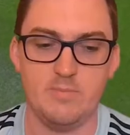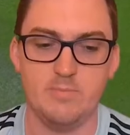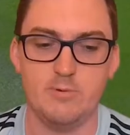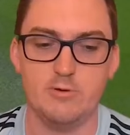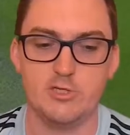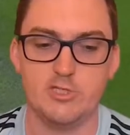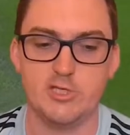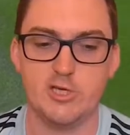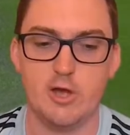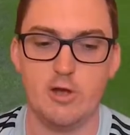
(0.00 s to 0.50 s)
and
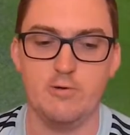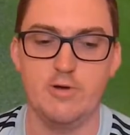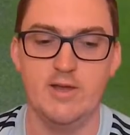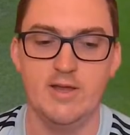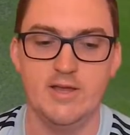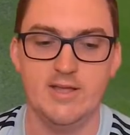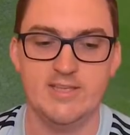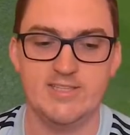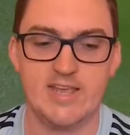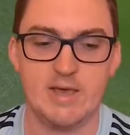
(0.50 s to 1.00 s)
Busio
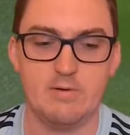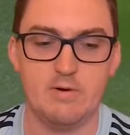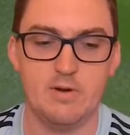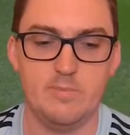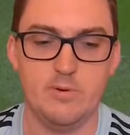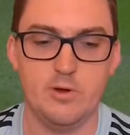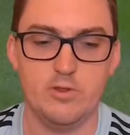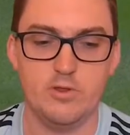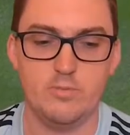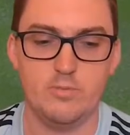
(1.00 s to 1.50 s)
is able
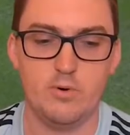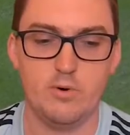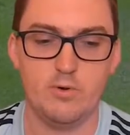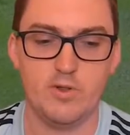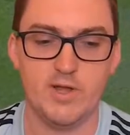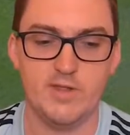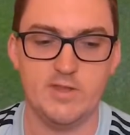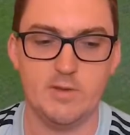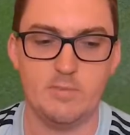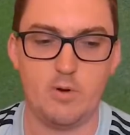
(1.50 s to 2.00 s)
to put the
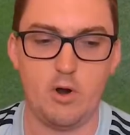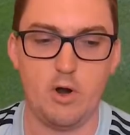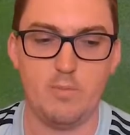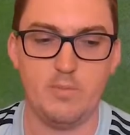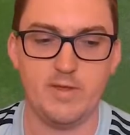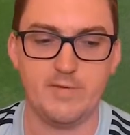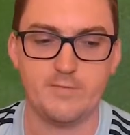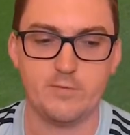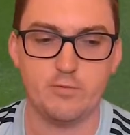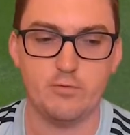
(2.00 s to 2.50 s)
ball in the
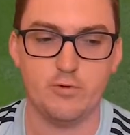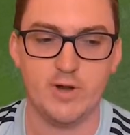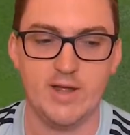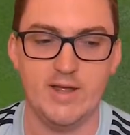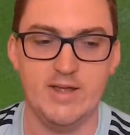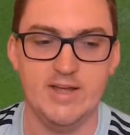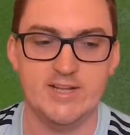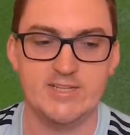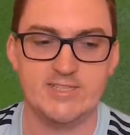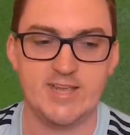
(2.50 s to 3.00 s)
bottom left
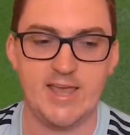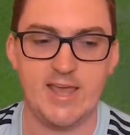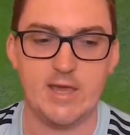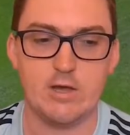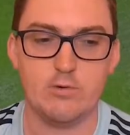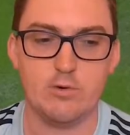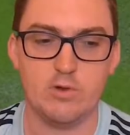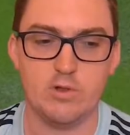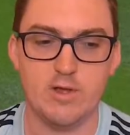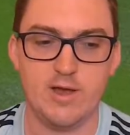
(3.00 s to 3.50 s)
corner to
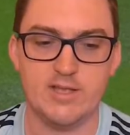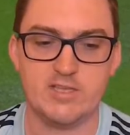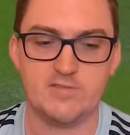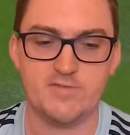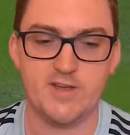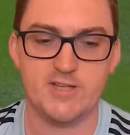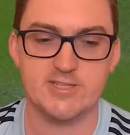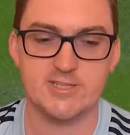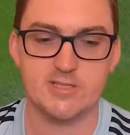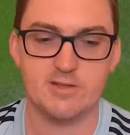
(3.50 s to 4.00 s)

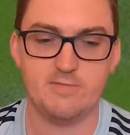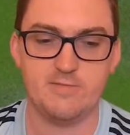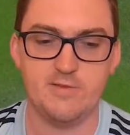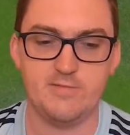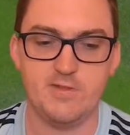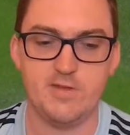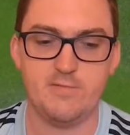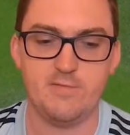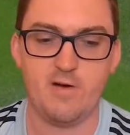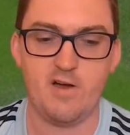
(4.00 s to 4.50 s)
equalize things at the
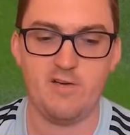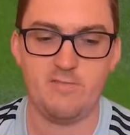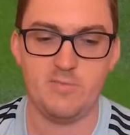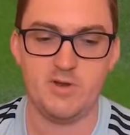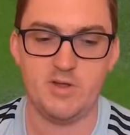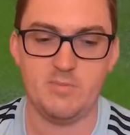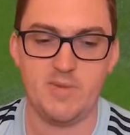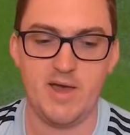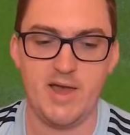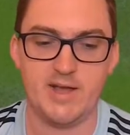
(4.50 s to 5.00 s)
55
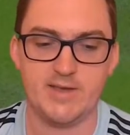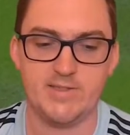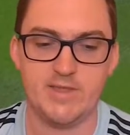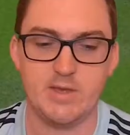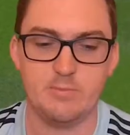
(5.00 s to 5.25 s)
minute mark.